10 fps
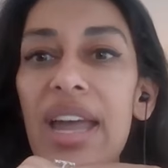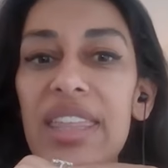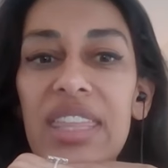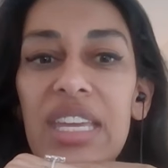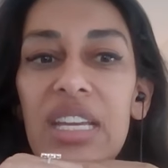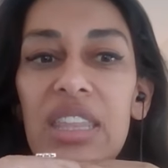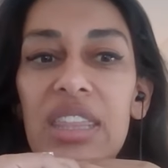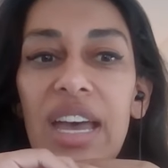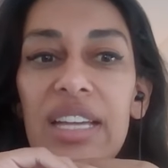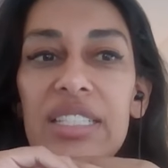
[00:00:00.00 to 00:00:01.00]
I think
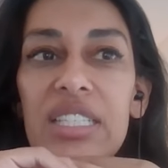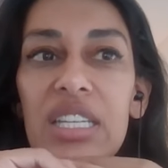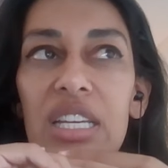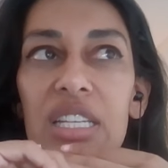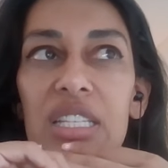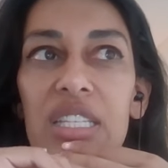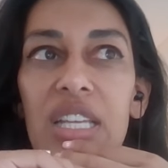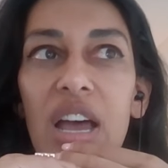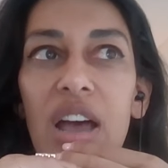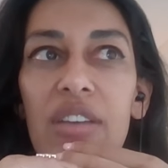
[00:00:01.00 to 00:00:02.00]
that
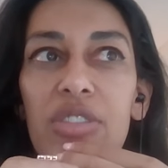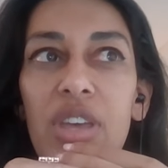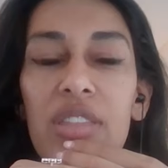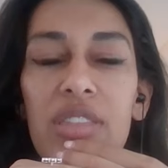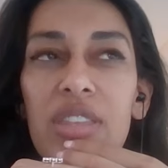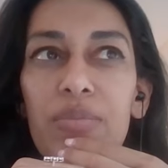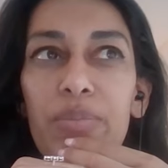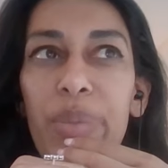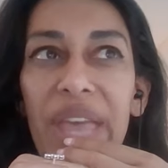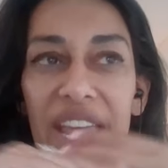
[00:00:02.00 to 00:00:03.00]

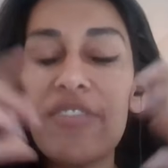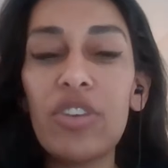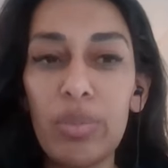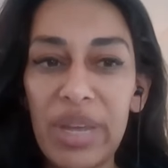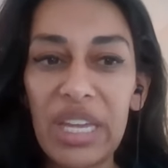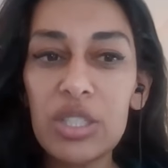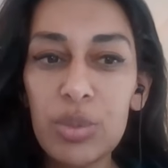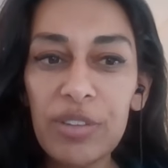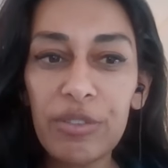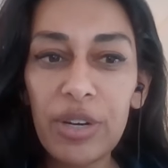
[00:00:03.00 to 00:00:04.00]
the behavioral
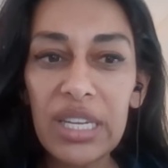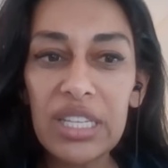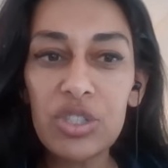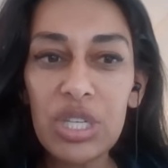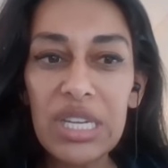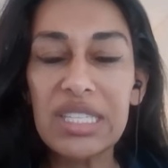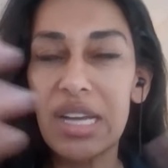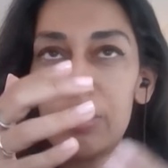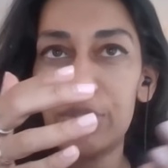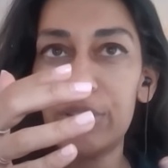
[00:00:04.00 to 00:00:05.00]
management for ADHD is
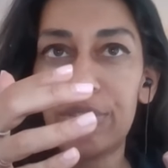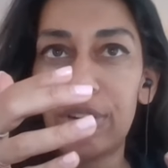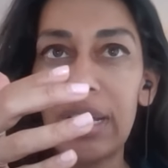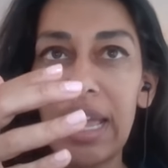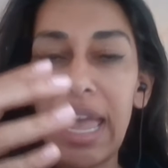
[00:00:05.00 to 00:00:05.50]
helpful for